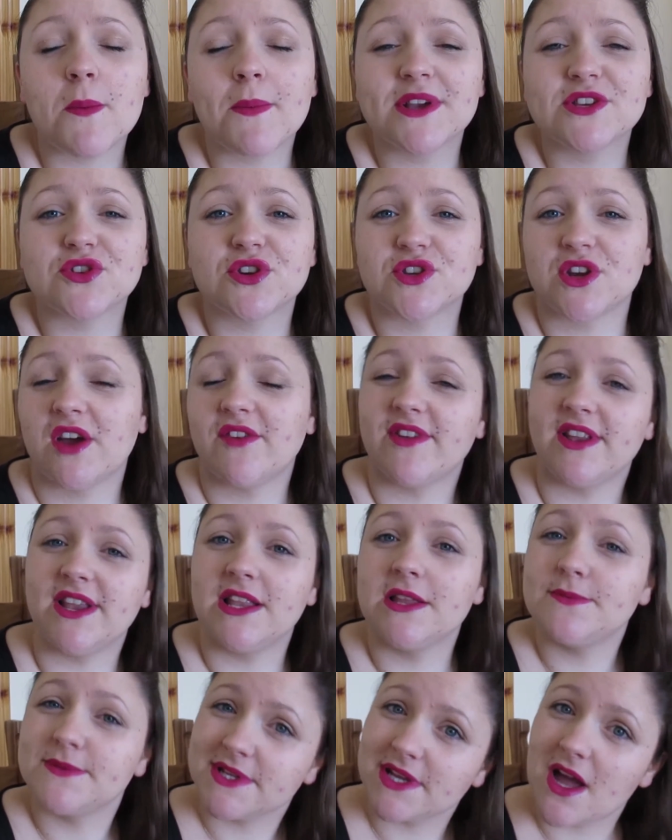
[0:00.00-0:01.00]
Make sure I don't have any
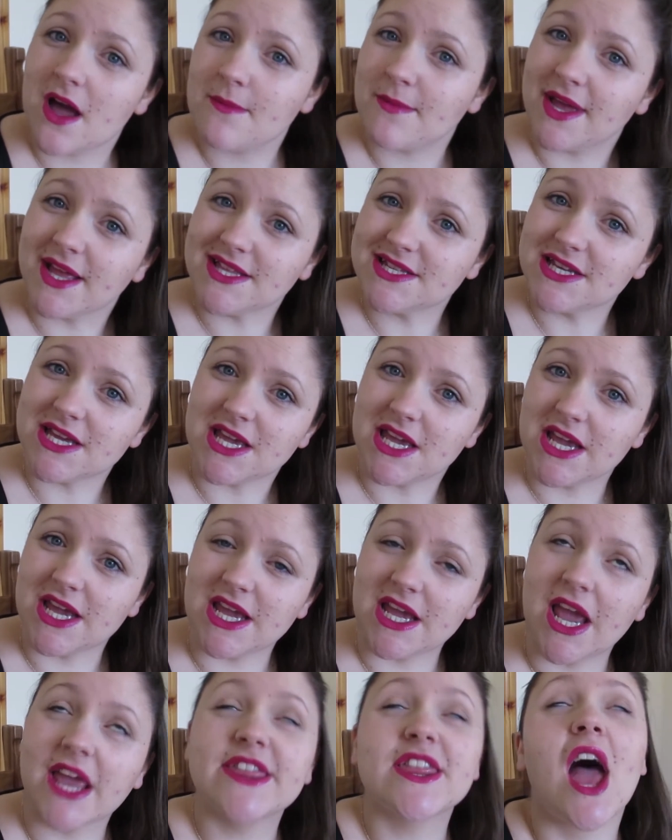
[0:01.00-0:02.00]
lipstick on my
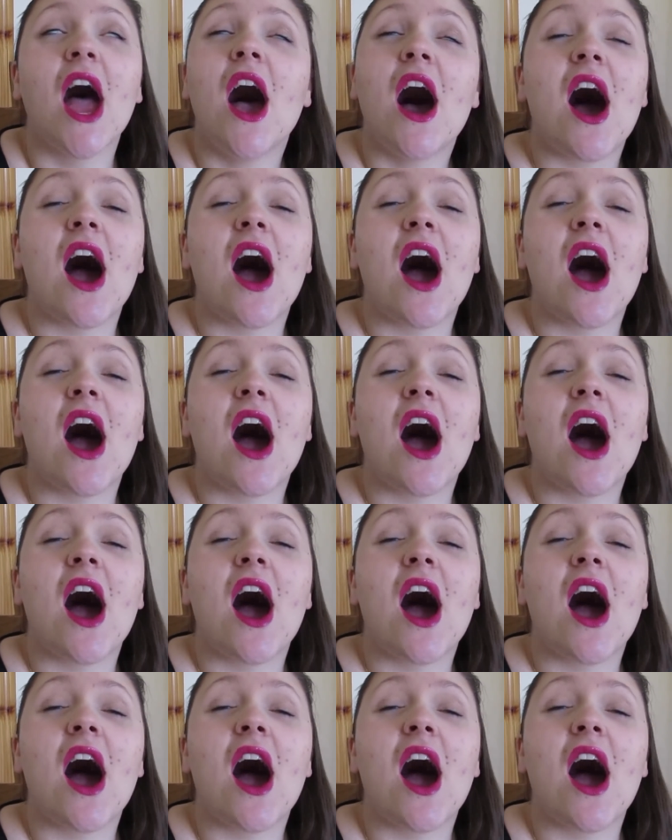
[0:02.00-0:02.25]
teeth.